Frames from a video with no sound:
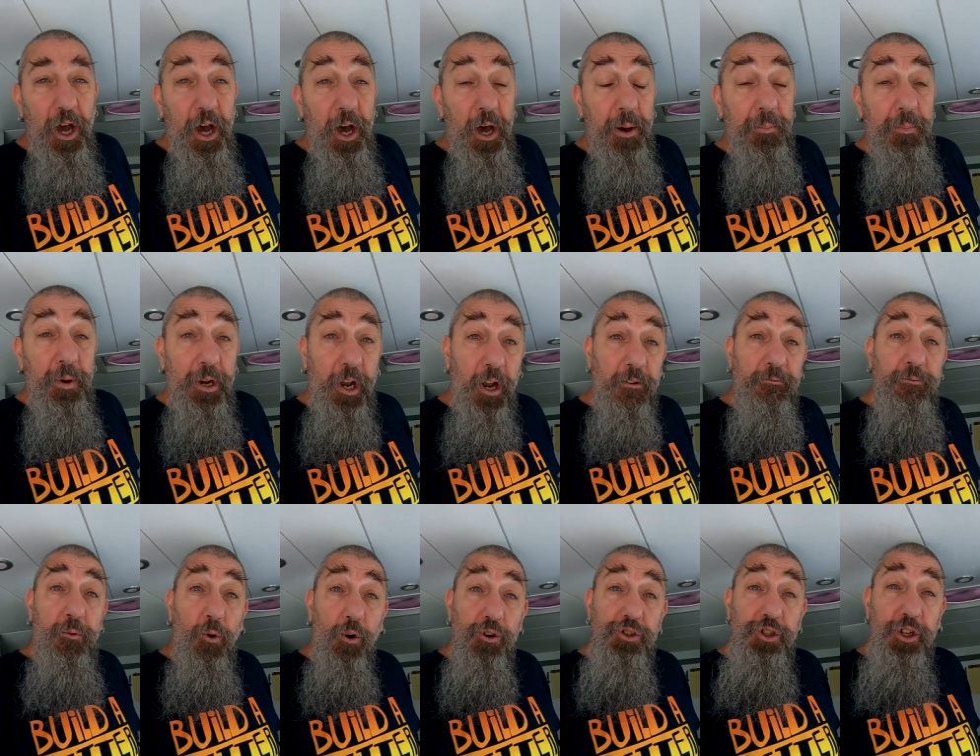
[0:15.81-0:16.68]
But
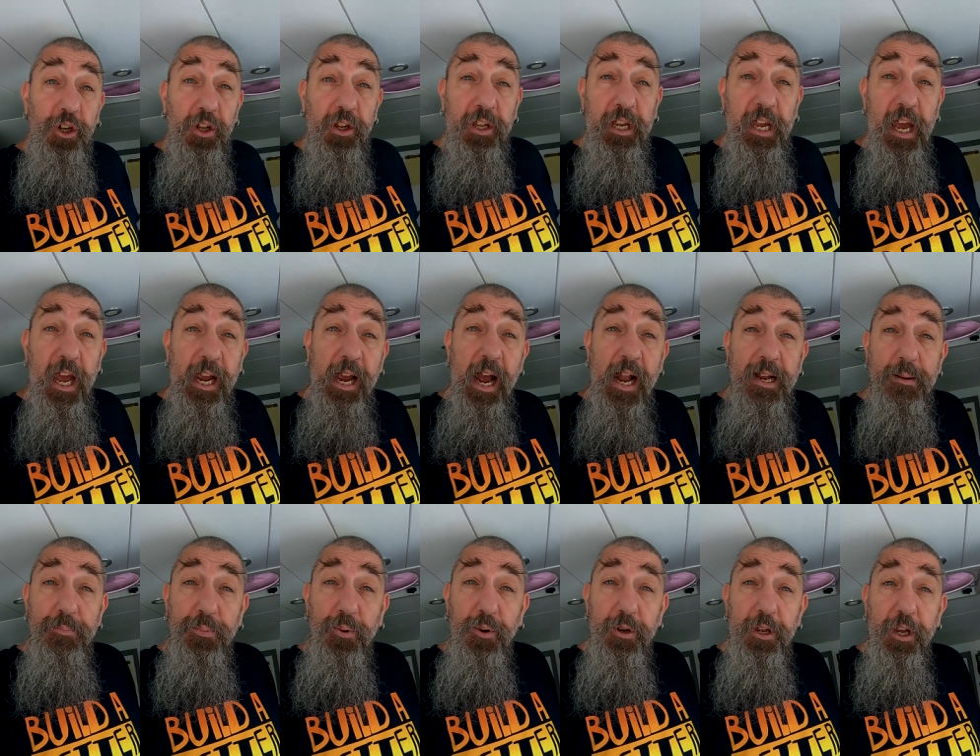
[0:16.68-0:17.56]
unfortunately, I
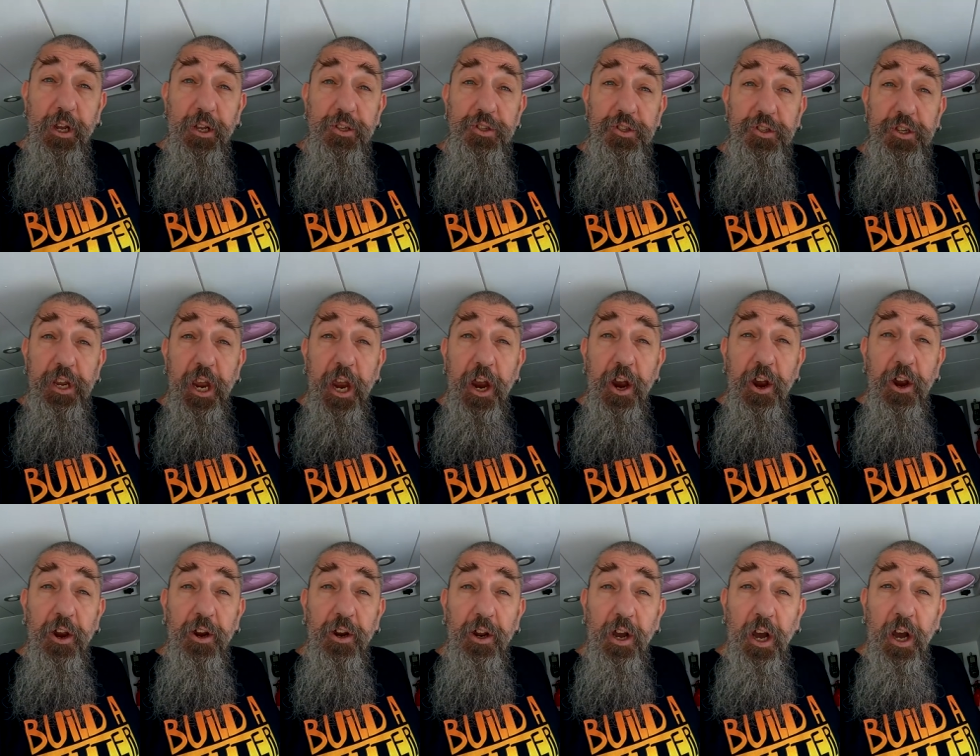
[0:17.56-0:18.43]
got a pretty good
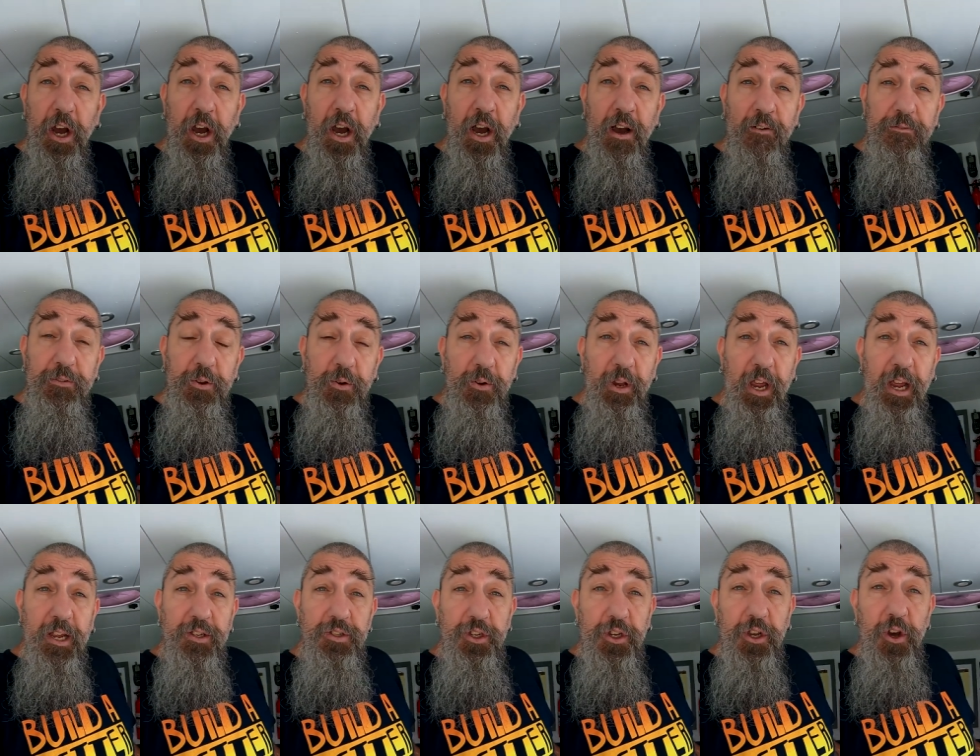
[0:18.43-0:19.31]
scare a
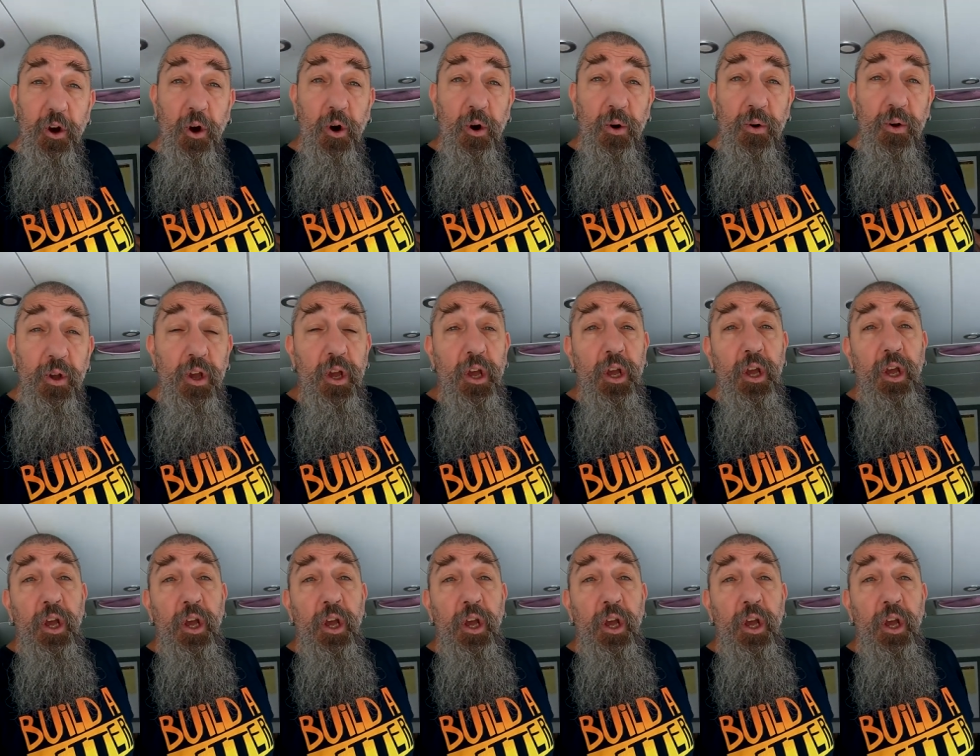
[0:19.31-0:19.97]
few days ago,